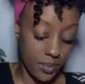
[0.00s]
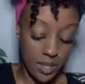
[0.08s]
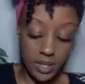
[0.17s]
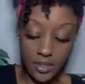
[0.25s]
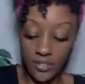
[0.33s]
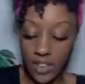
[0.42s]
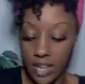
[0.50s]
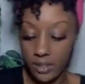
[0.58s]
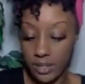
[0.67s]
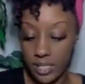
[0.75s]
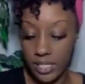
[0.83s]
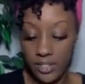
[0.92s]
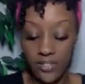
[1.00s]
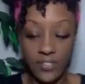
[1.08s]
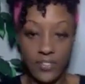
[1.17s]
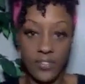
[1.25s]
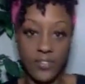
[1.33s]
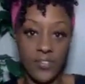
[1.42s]
the fun the
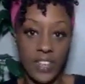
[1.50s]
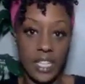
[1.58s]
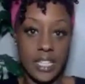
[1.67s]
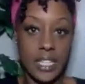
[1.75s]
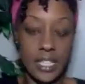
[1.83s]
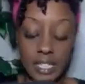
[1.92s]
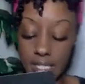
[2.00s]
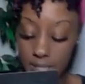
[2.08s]
phoenix